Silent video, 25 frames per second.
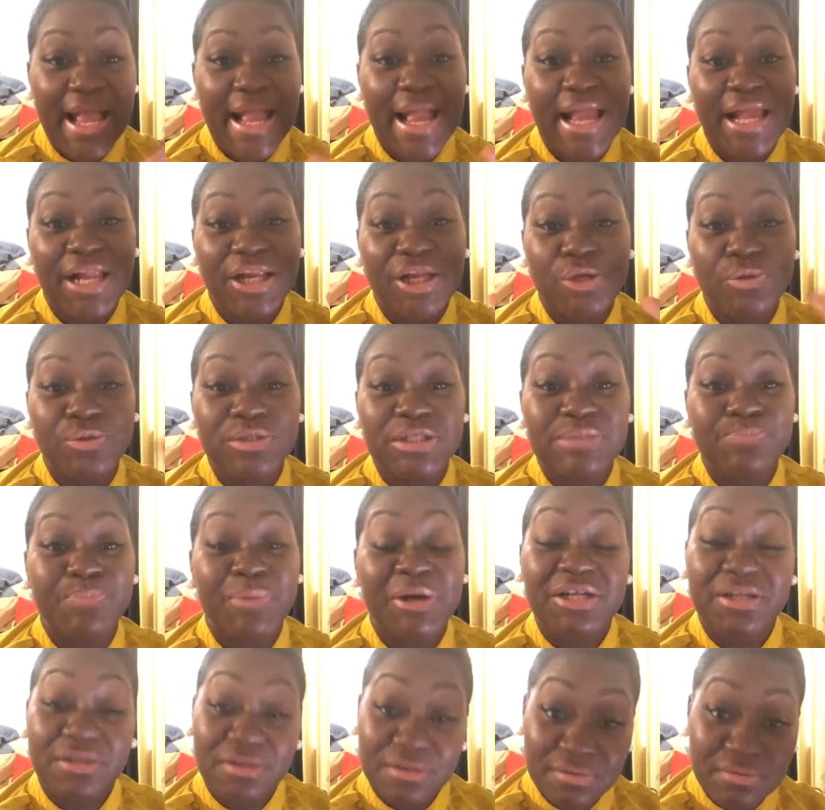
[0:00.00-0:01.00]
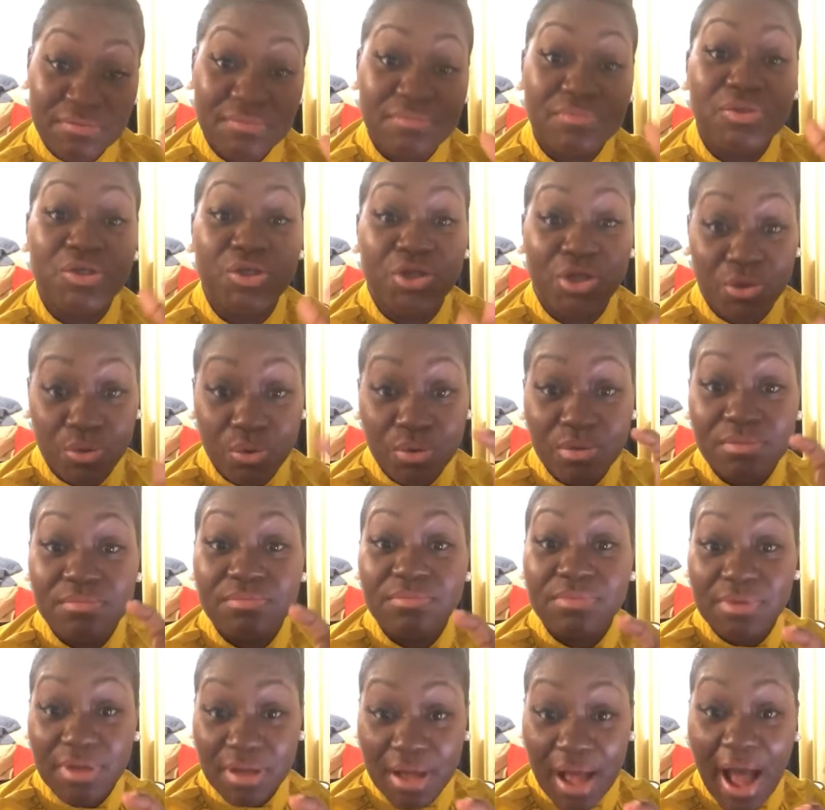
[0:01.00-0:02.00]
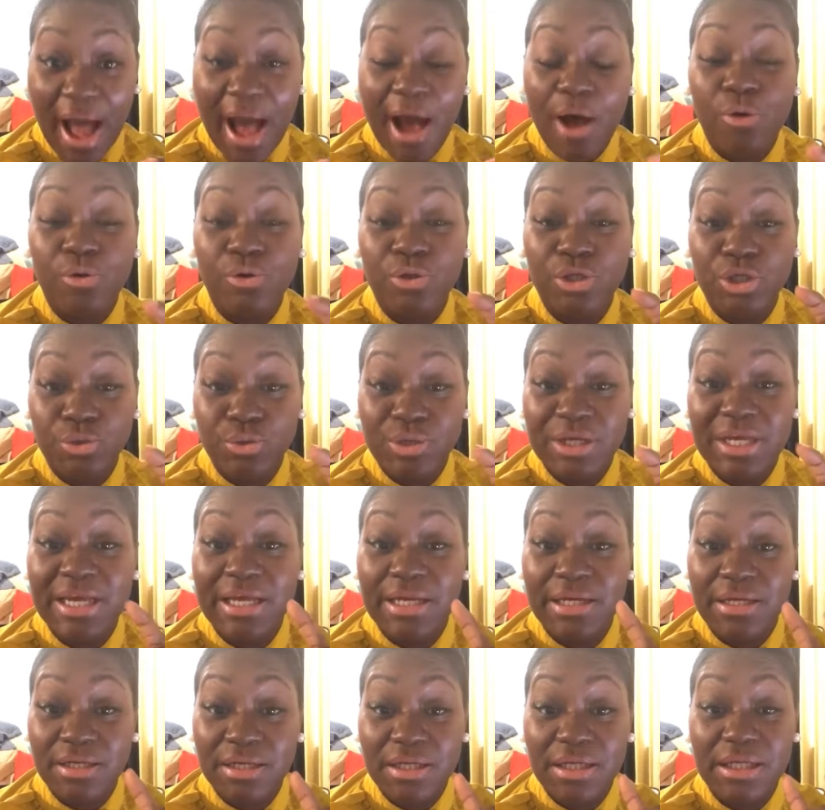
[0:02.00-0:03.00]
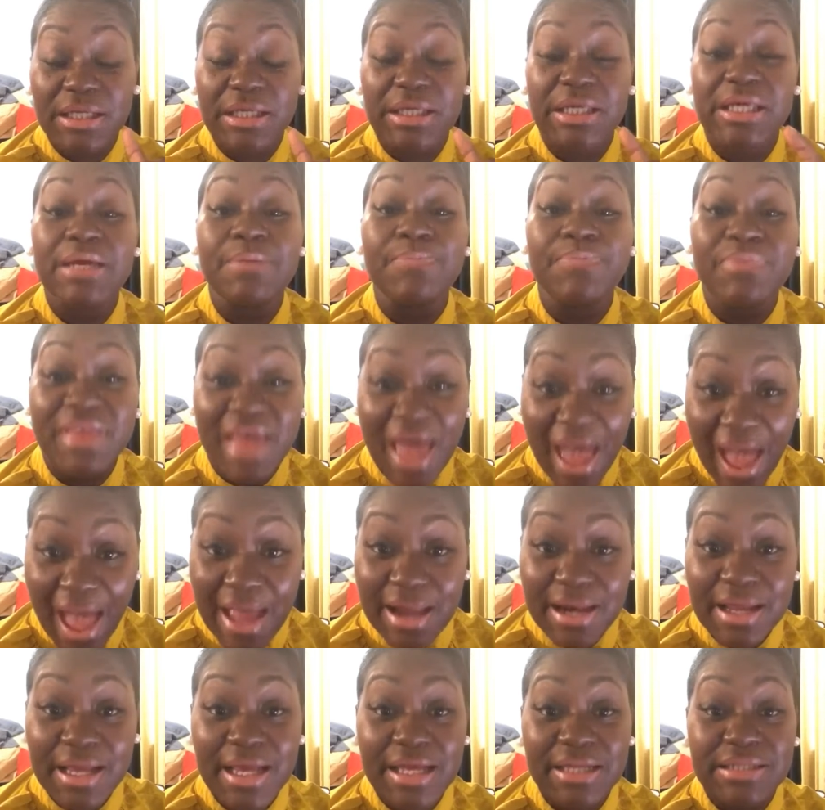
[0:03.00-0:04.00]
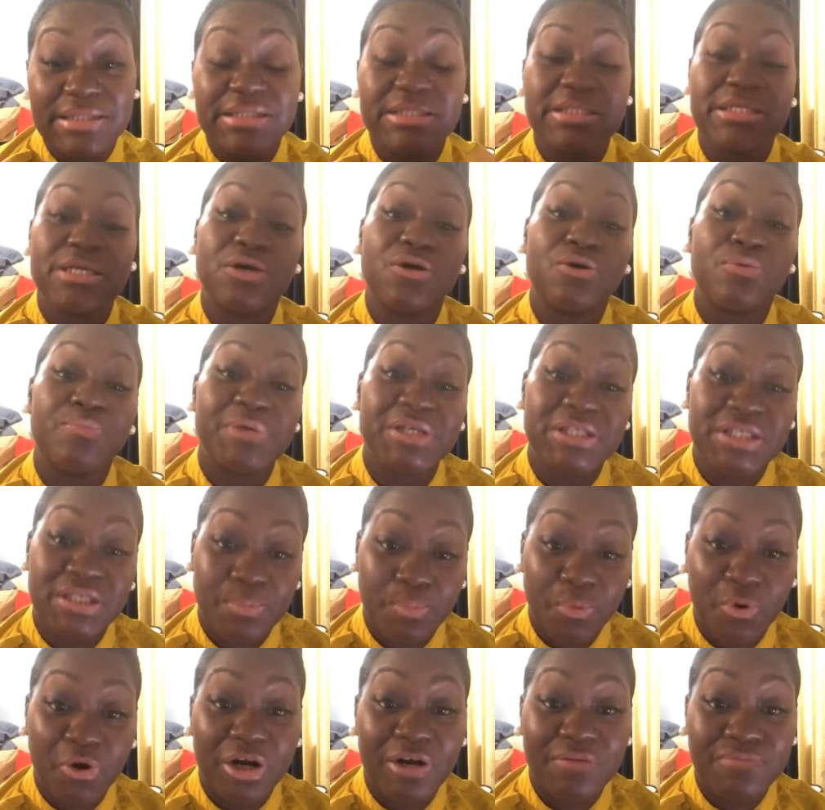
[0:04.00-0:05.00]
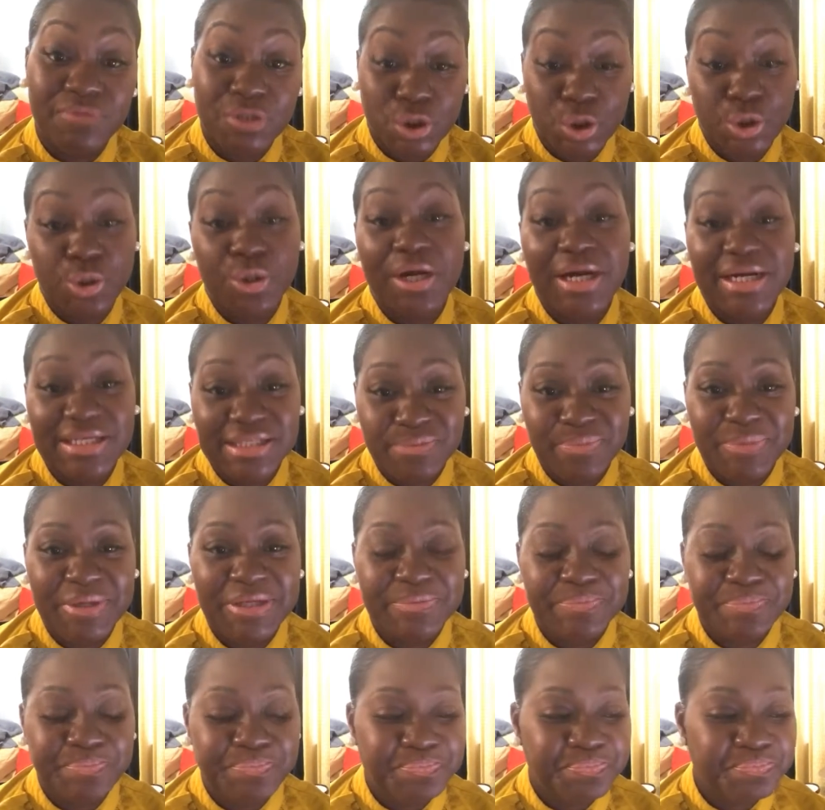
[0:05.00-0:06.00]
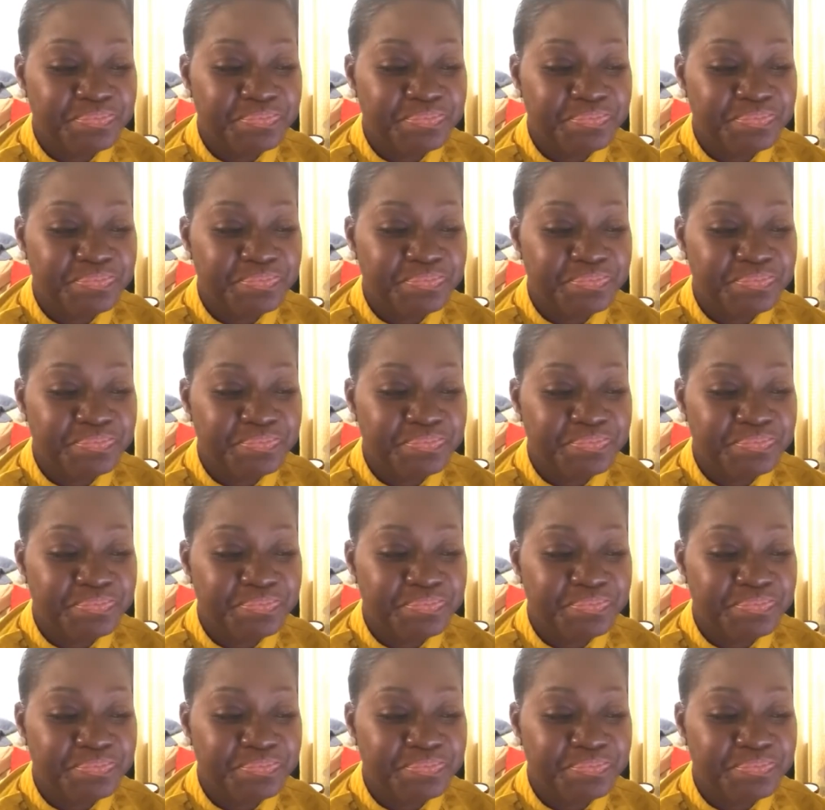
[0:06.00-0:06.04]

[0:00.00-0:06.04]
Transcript: and you know how you can keep that and still be supportive to your husband.